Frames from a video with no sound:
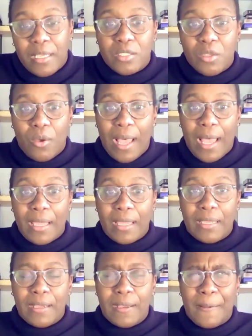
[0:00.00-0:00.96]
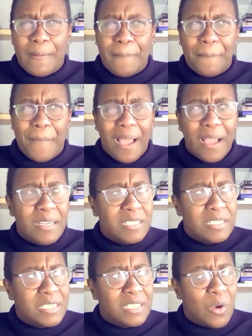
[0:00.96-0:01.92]
So I
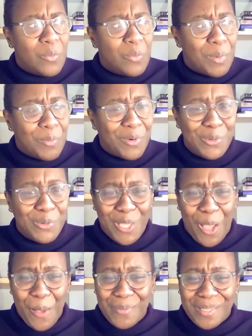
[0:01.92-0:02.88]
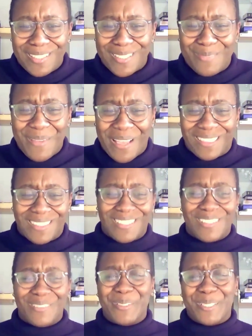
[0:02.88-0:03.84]
honestly don't remember who taught me this
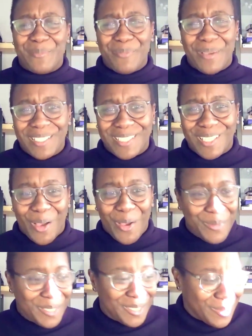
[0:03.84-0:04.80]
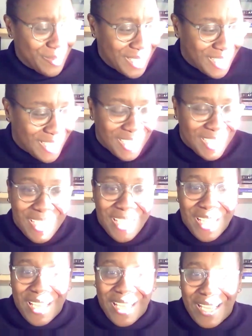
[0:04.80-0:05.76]
method, but somebody taught me this method
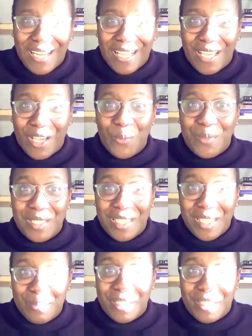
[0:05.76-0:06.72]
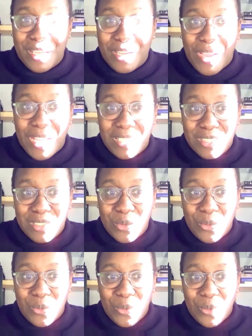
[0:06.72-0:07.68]
and it helped me deeply in grad
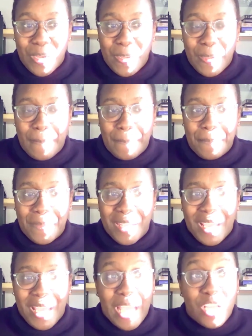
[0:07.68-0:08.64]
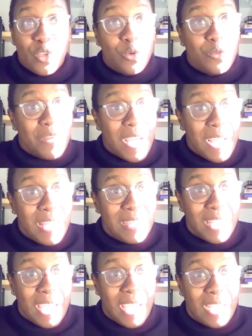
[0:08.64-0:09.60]
school. And you'll
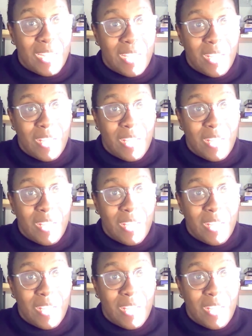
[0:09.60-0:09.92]
find that